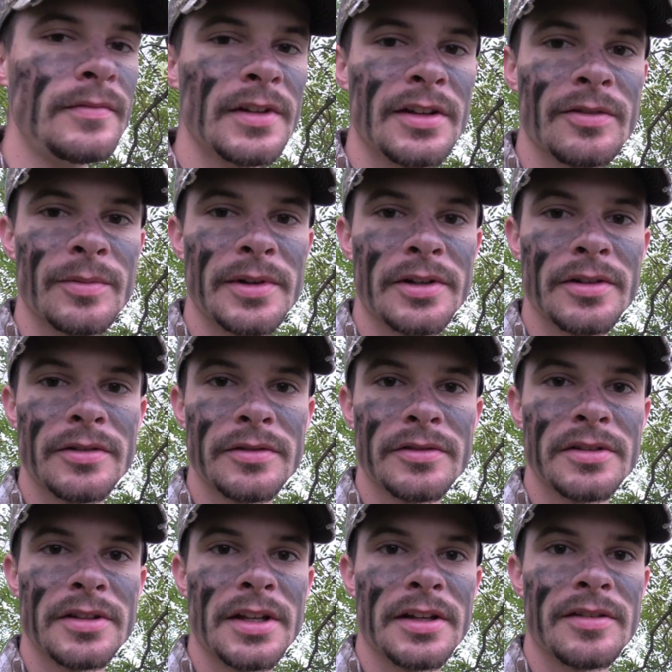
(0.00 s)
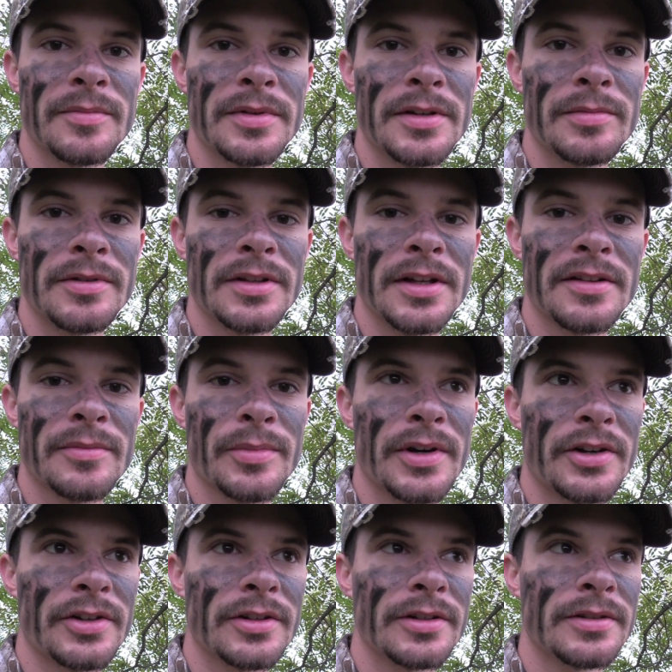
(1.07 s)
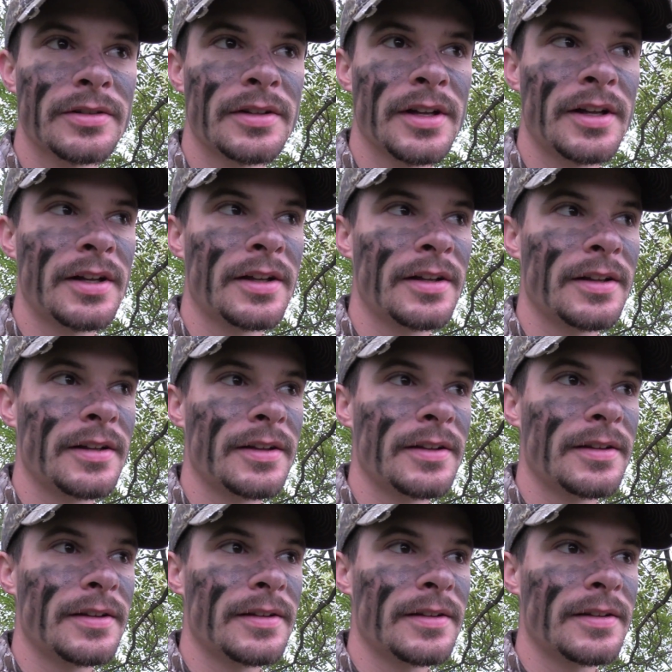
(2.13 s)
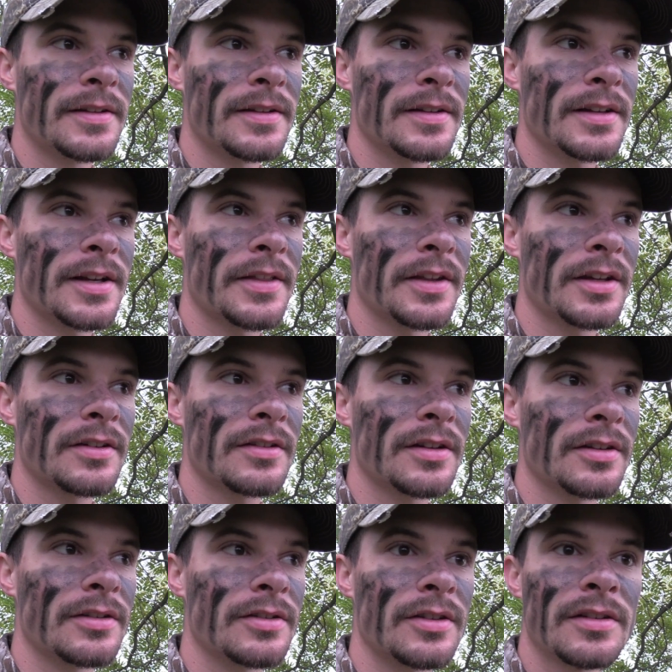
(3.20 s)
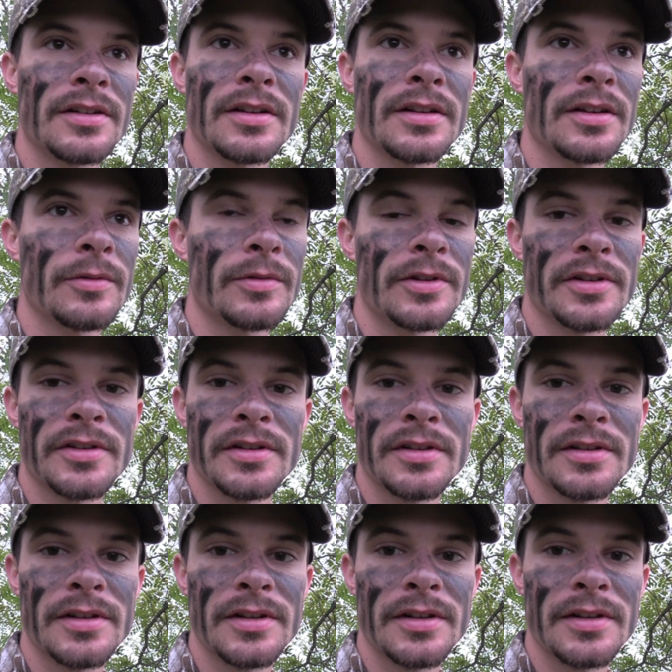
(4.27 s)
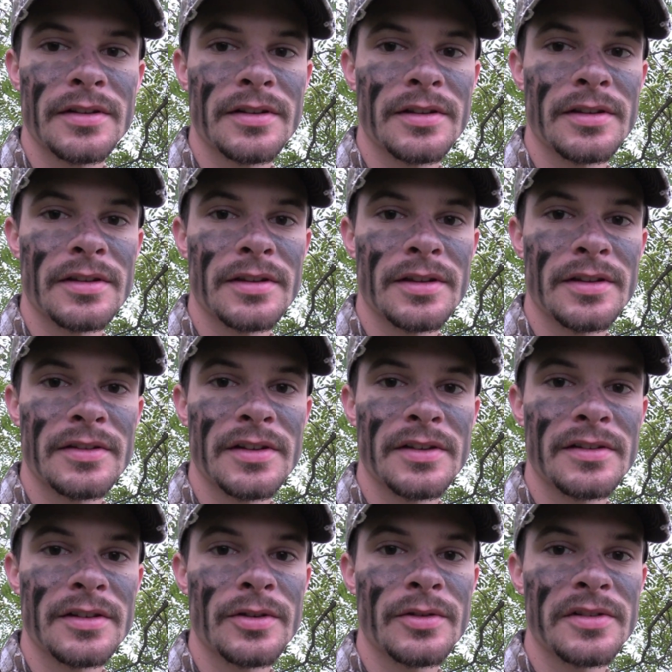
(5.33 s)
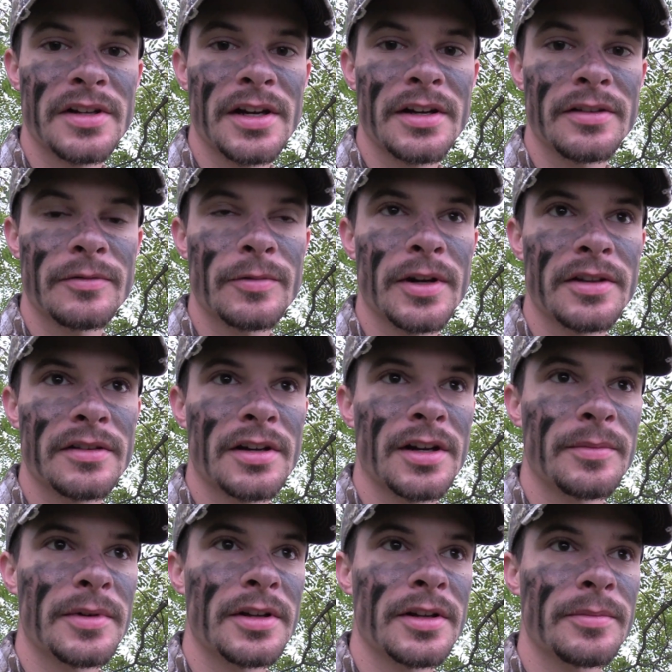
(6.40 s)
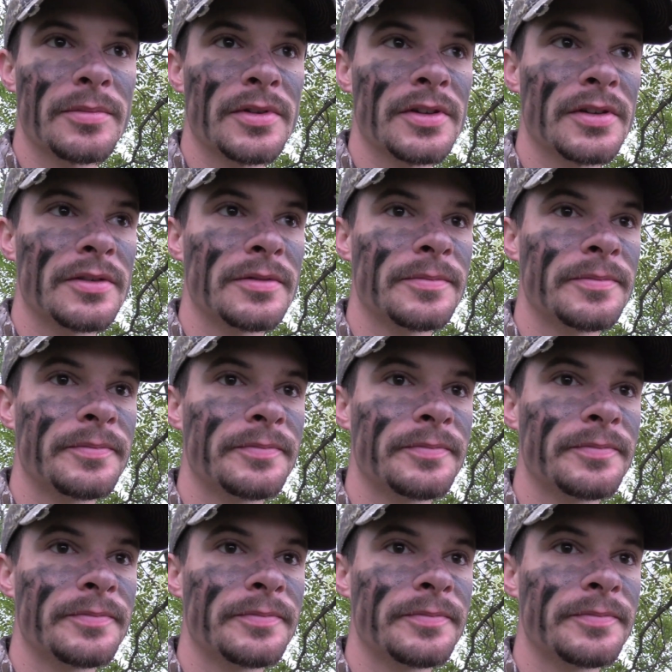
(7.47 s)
that's the way it goes. Lots of people, lots of pressure. I think it's just going to get worse as the season goes on. The rut's coming up, so